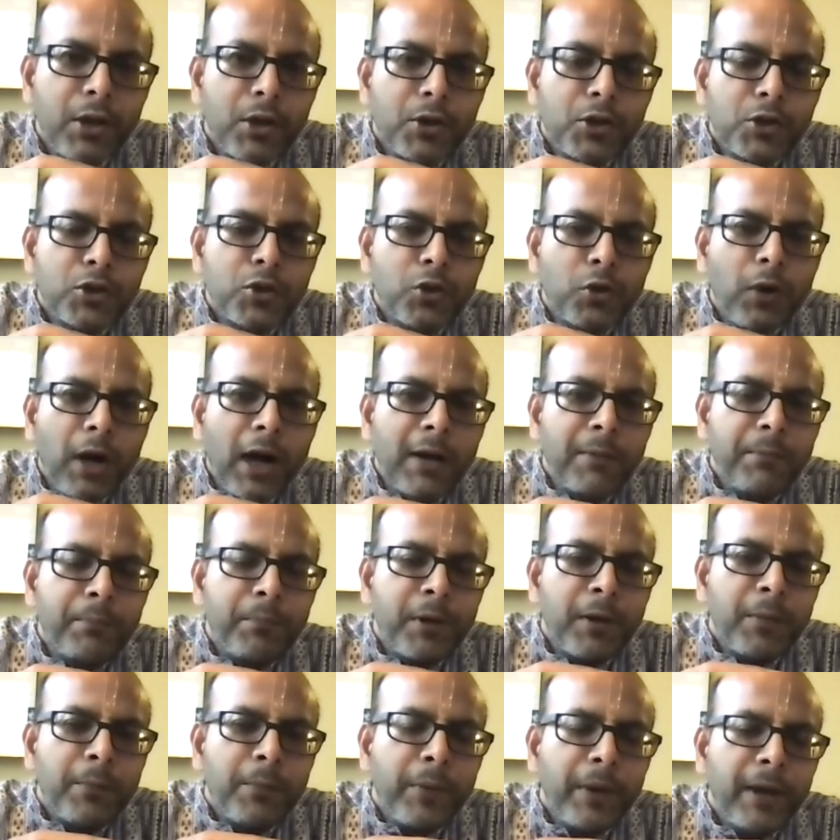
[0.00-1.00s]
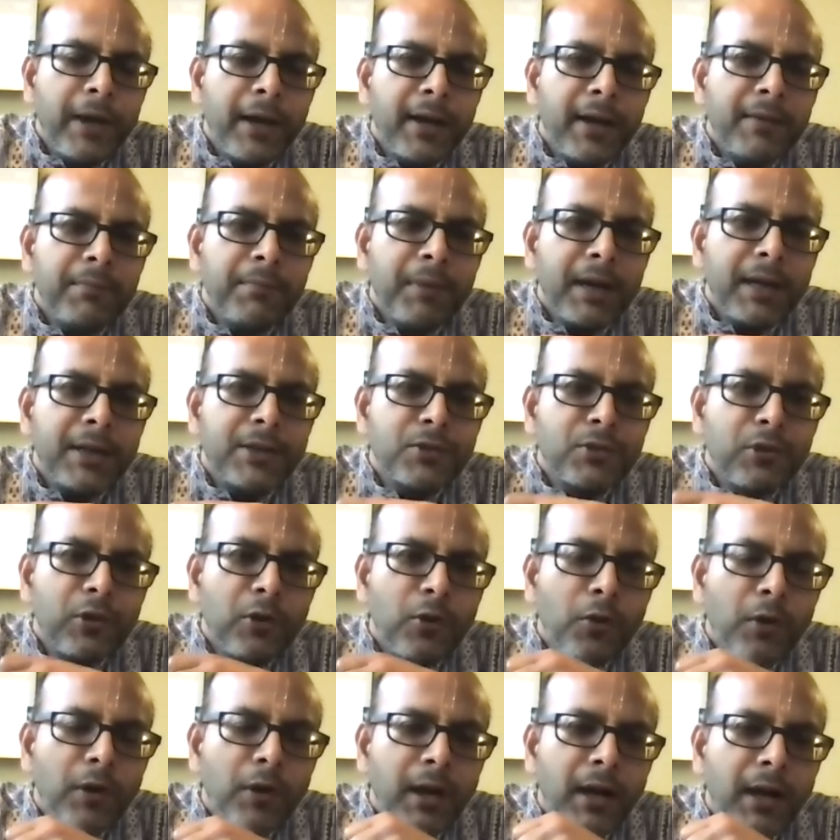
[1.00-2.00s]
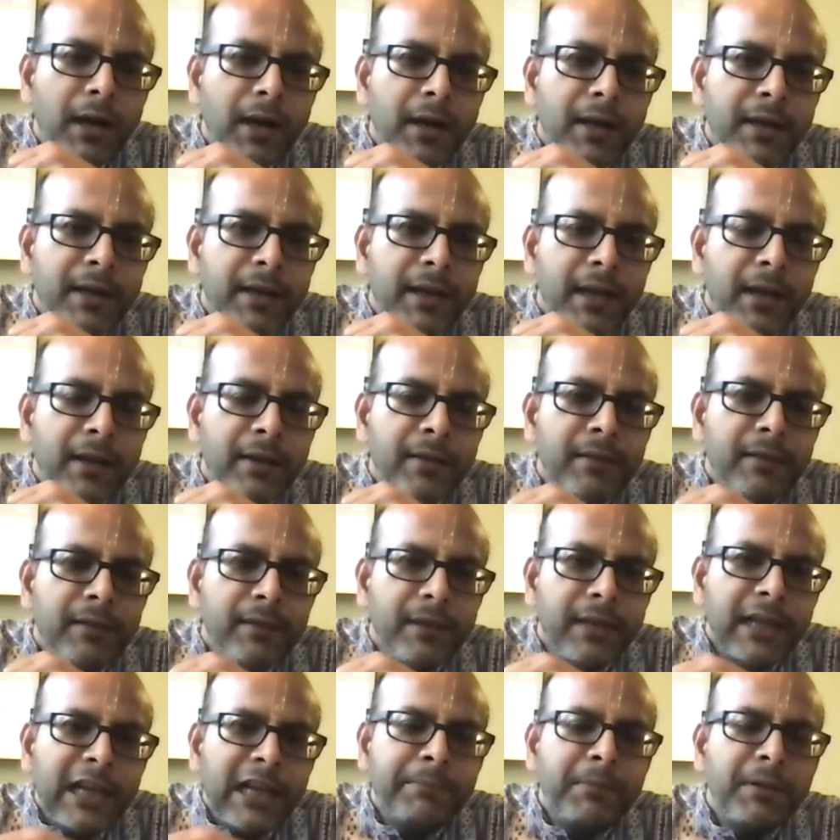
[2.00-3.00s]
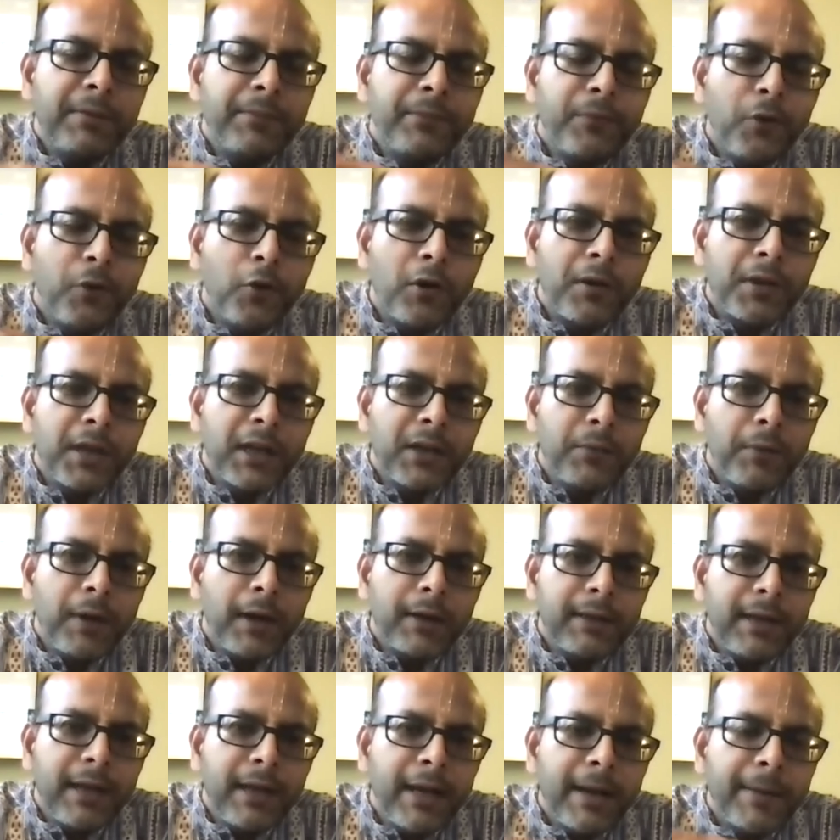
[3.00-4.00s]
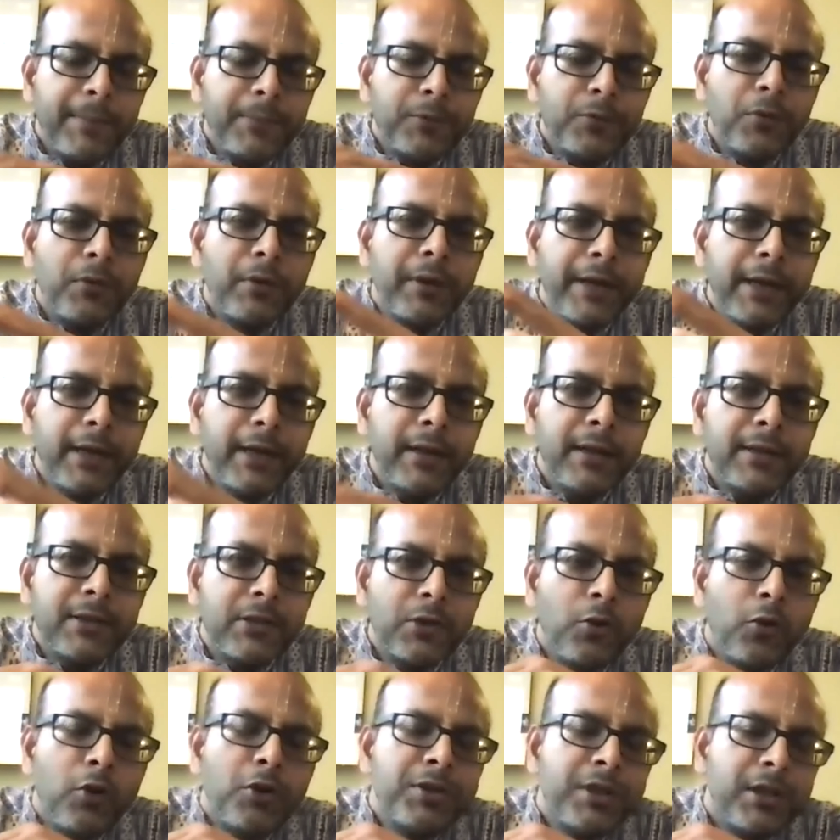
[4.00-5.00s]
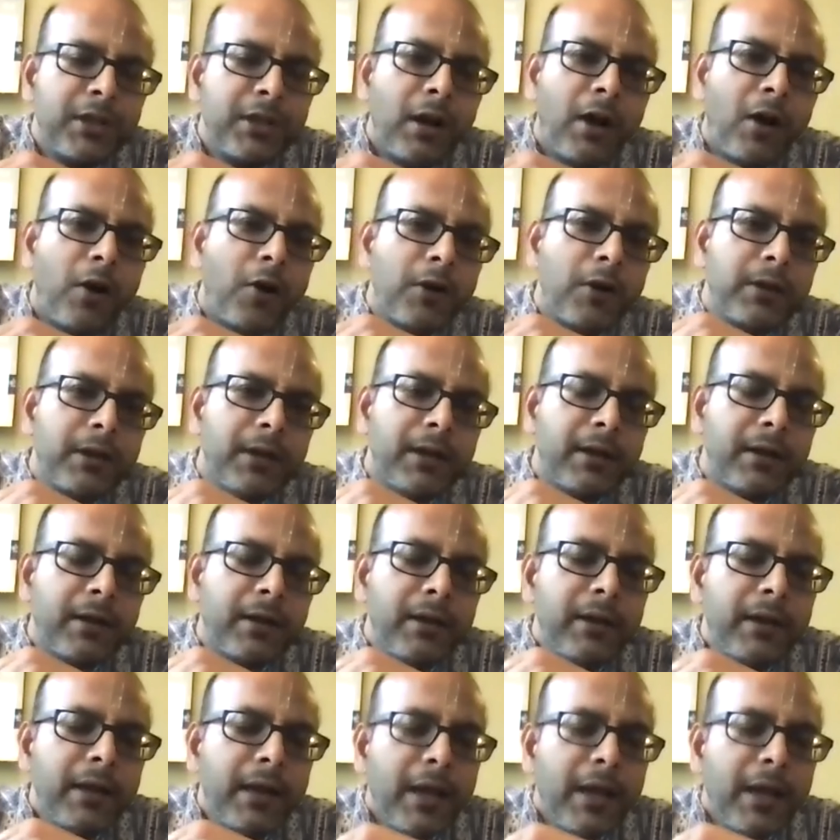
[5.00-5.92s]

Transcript: So I prepare my sloka day before, that what I have to read is goes in order.